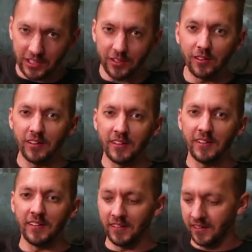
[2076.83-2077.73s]

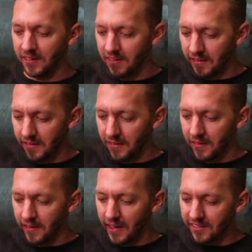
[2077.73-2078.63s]
you.
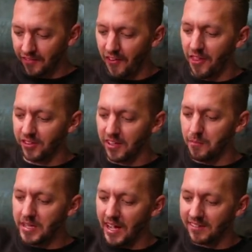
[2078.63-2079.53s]
As the Father
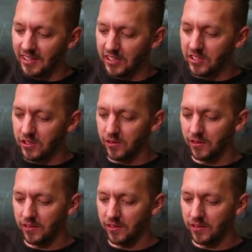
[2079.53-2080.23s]
sent me, I sent you.